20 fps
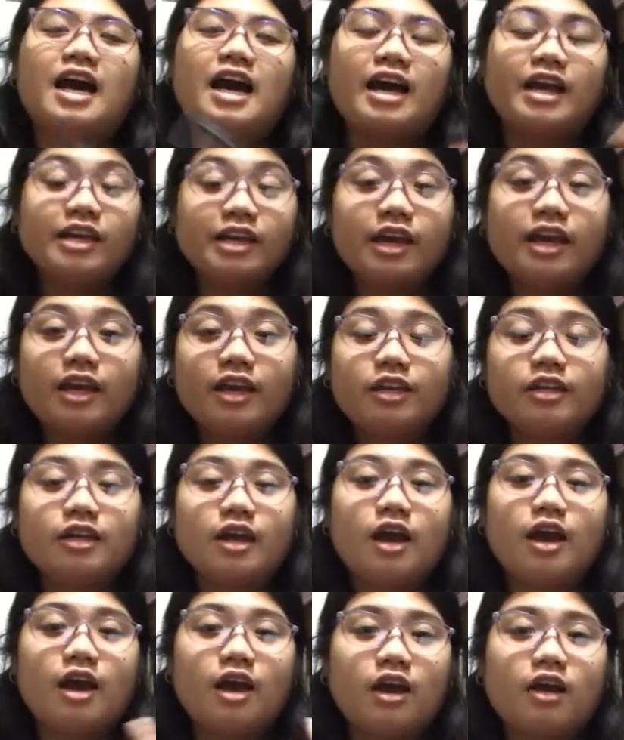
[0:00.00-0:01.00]
I hate
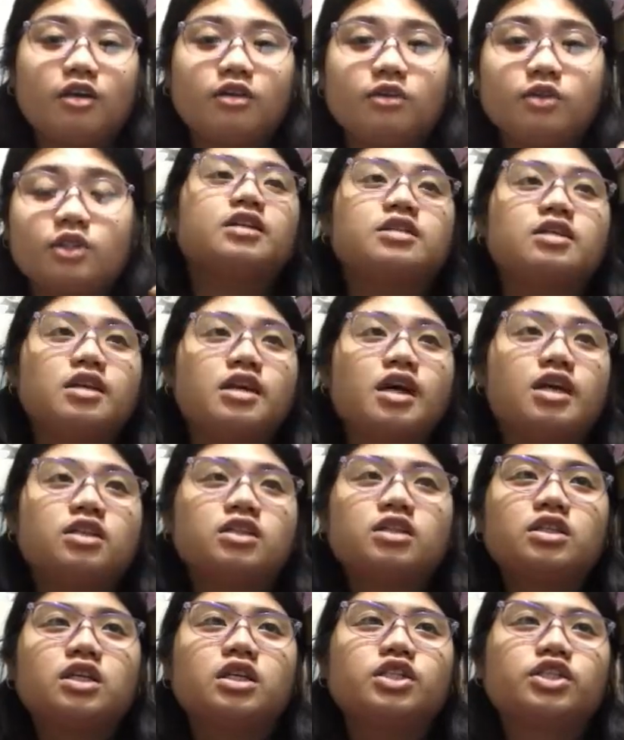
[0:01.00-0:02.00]
how the
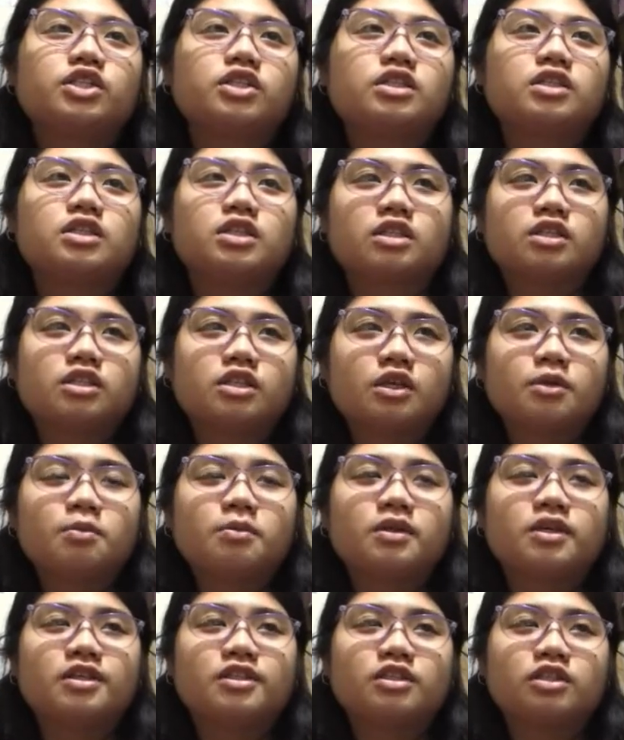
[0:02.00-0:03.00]
education system
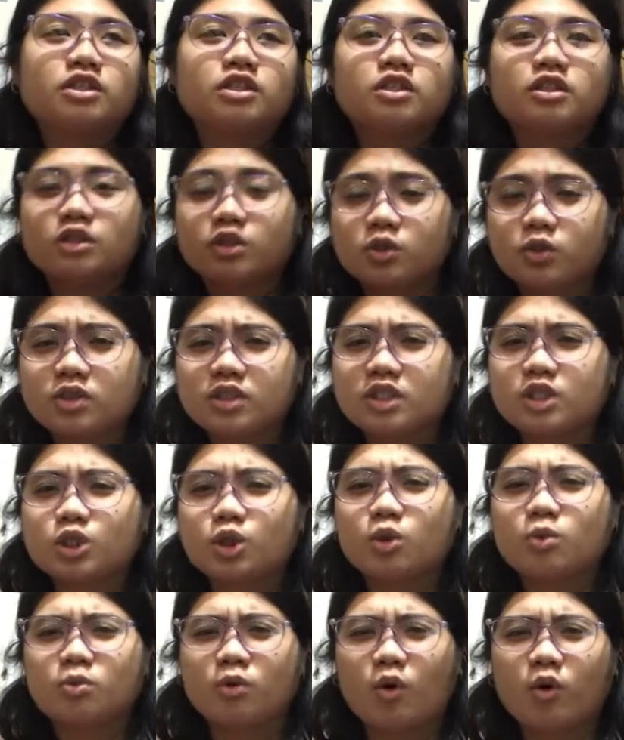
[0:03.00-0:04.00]
is literally
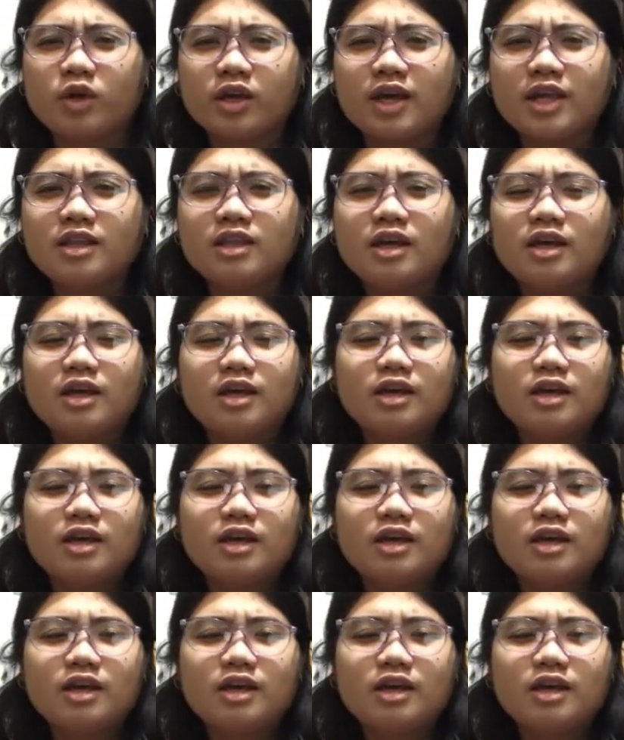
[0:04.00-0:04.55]
so broken